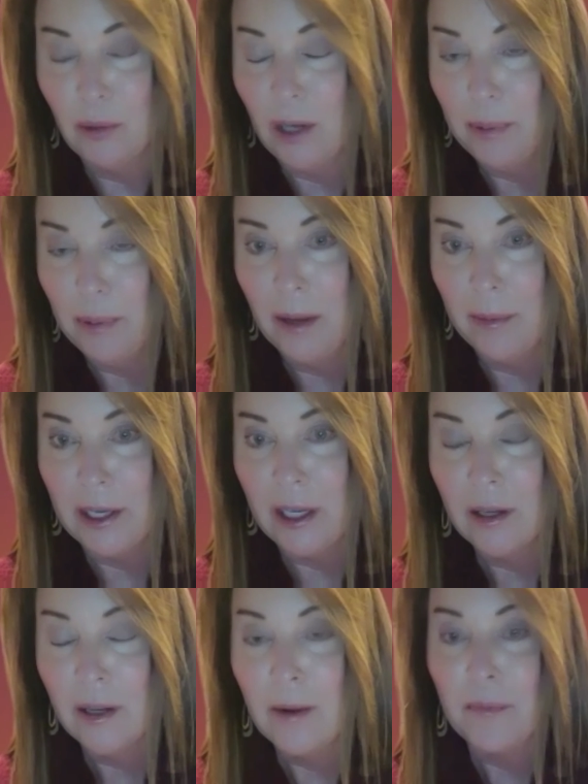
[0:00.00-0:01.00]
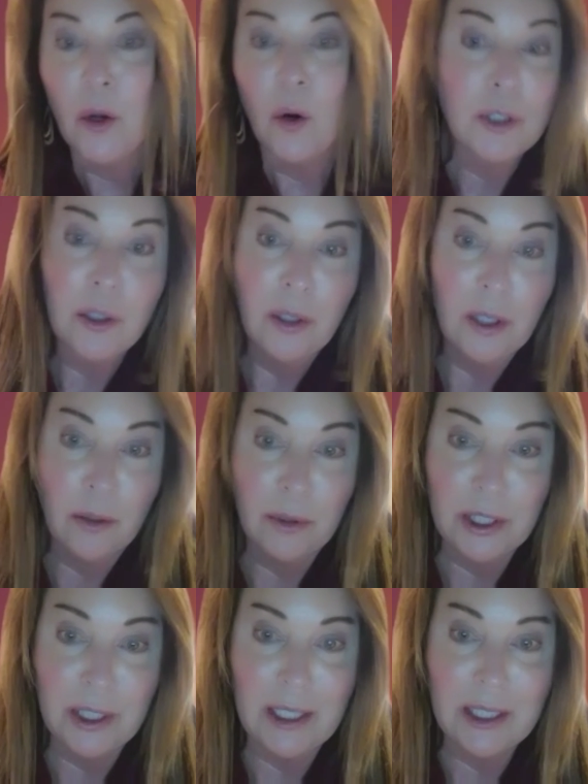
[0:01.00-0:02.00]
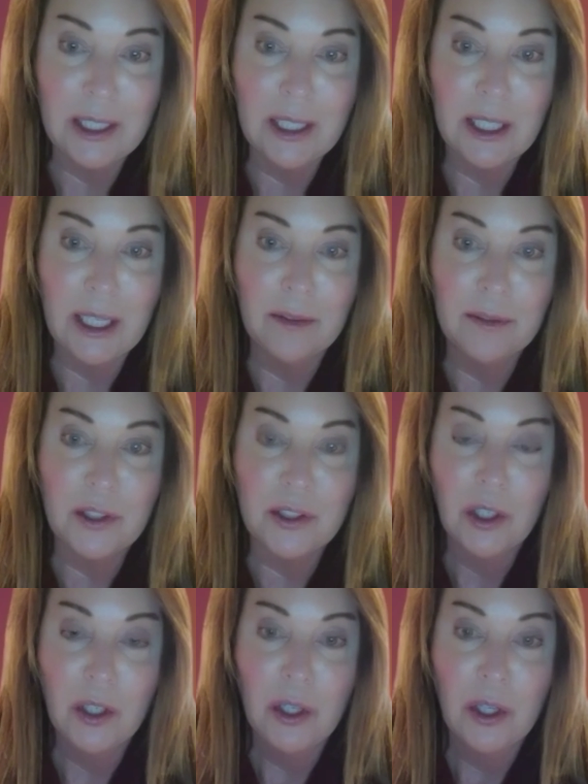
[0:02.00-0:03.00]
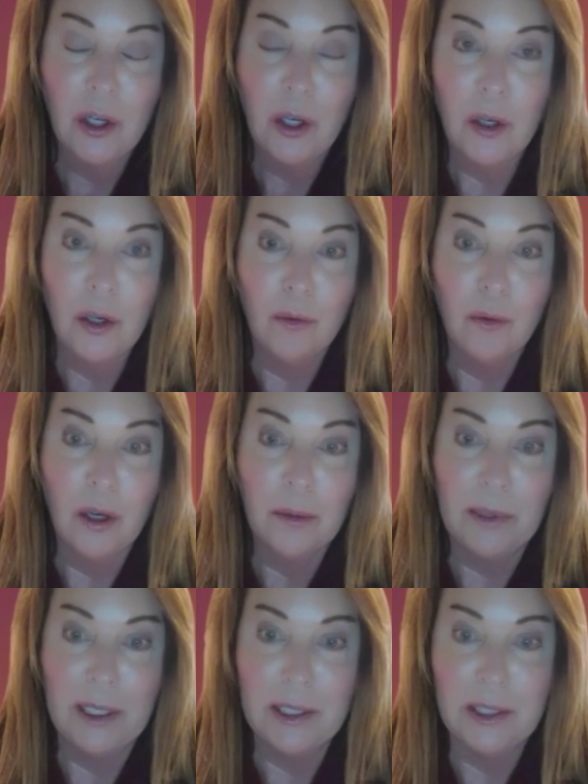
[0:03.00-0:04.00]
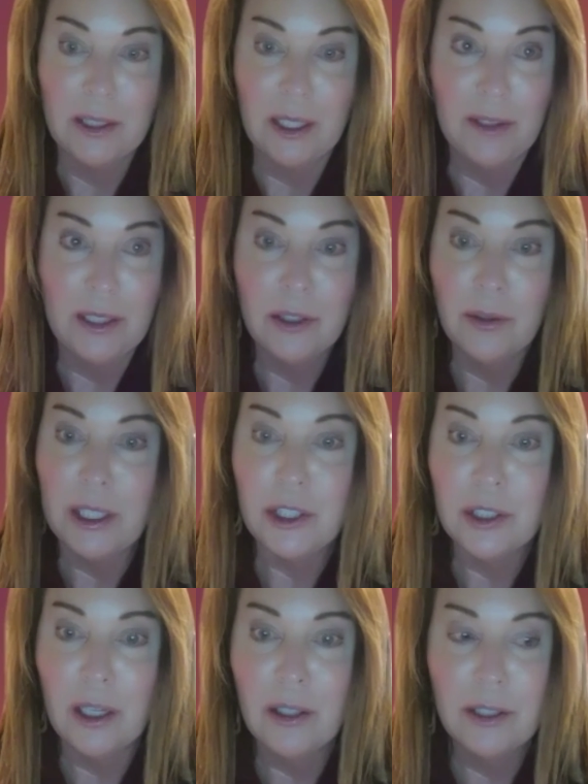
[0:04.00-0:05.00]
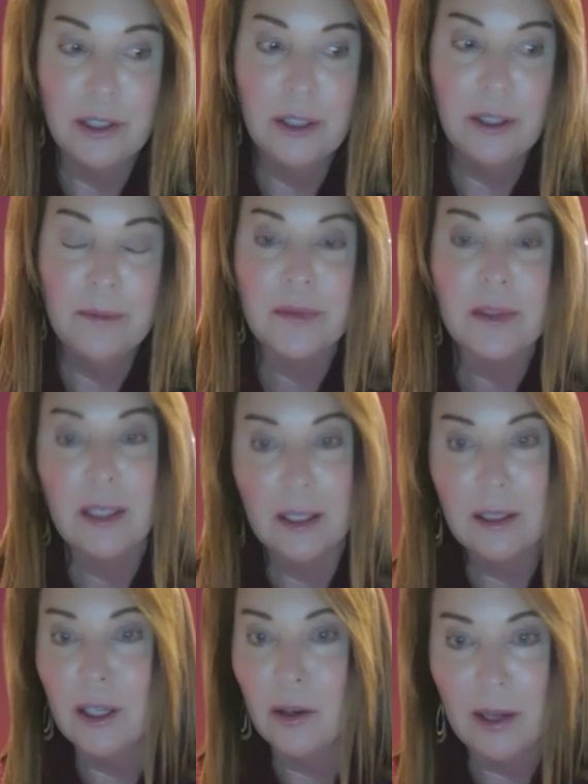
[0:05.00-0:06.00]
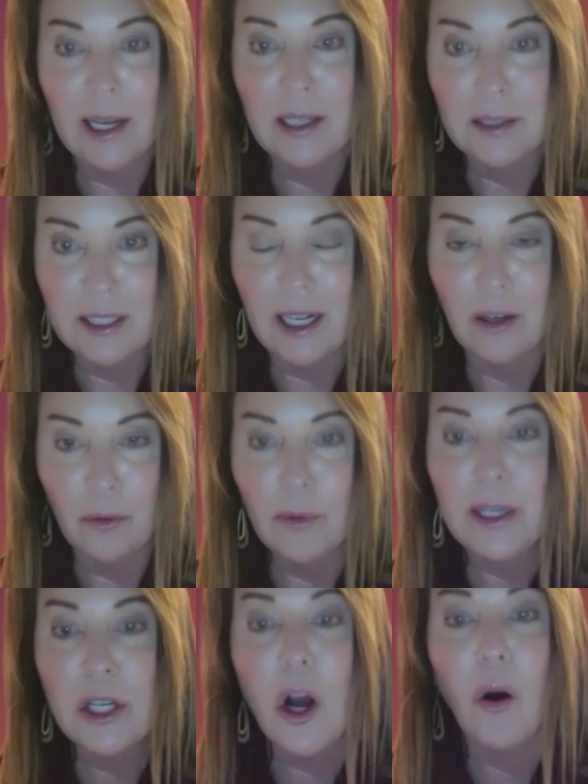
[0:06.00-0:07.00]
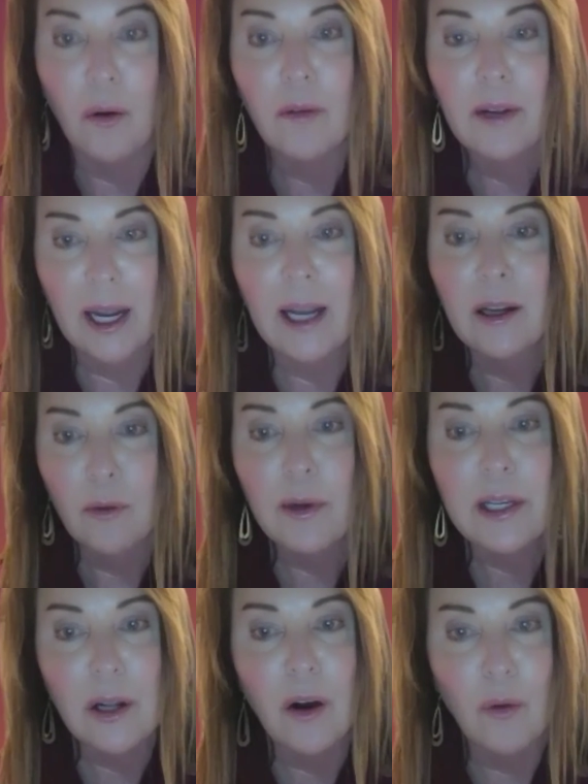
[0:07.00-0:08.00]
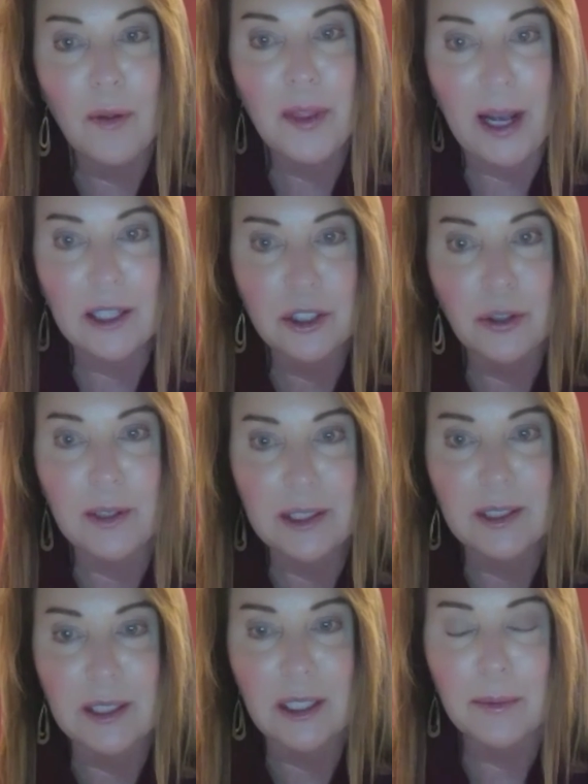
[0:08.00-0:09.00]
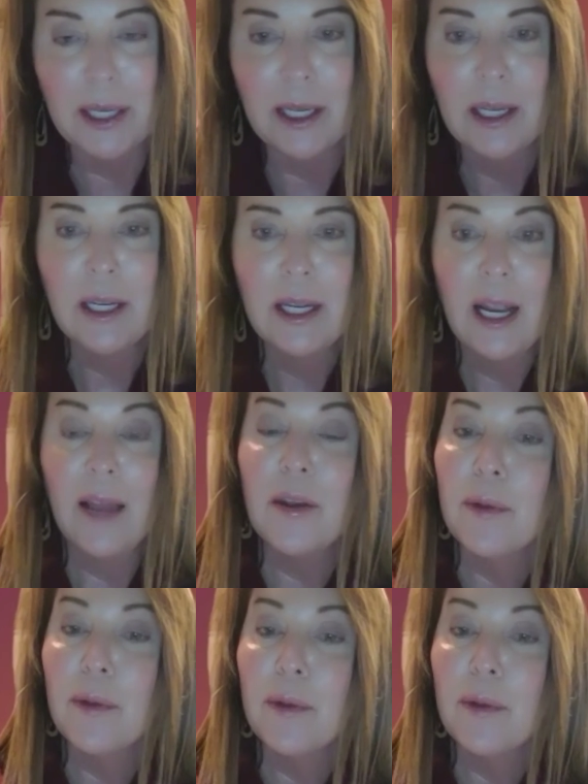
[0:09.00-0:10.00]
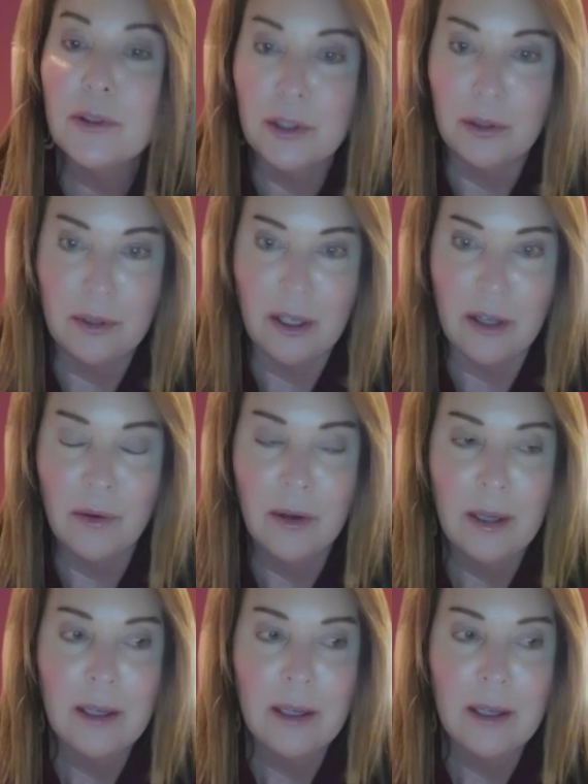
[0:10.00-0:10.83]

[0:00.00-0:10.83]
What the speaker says: where I put my money, or to look where Stacie gives her workplace giving donation dollars to. Hands down, we know, okay? We know what that choice is going to be. And then we also know,